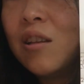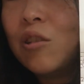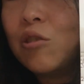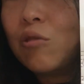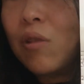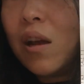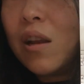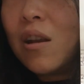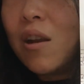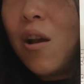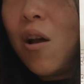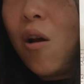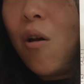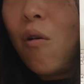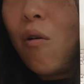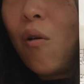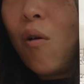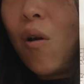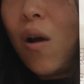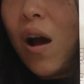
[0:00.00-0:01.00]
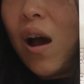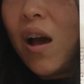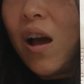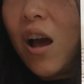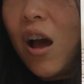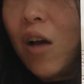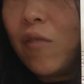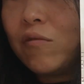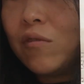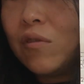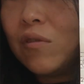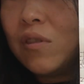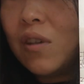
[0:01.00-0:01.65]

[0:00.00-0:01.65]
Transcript: So I know I have to